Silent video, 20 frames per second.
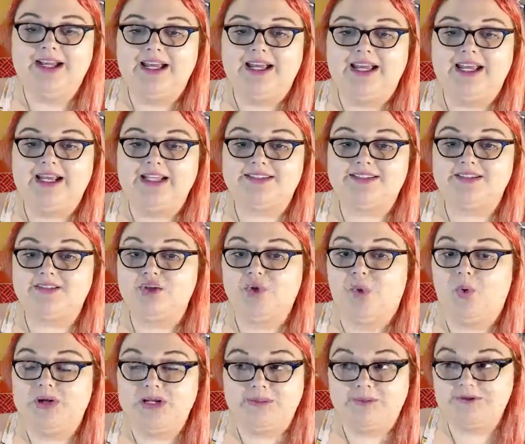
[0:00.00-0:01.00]
It's
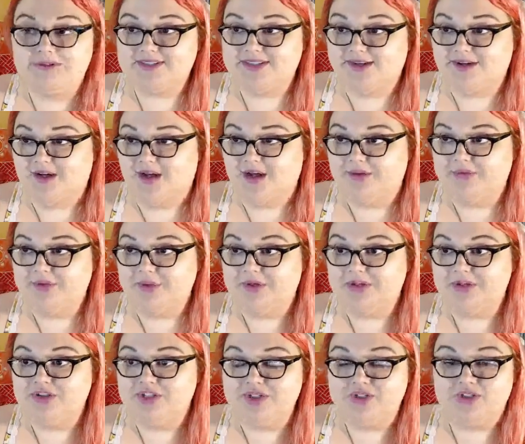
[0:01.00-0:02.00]
20% off. You can
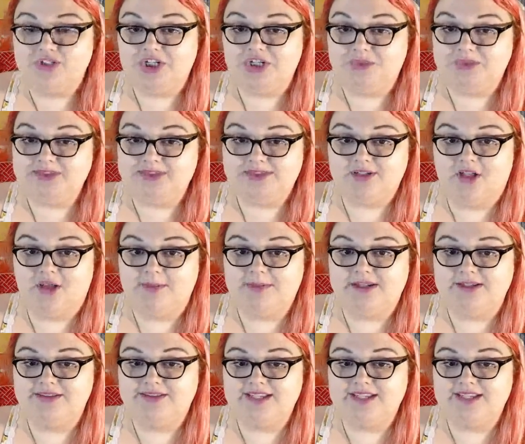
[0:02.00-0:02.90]
do 2 installments.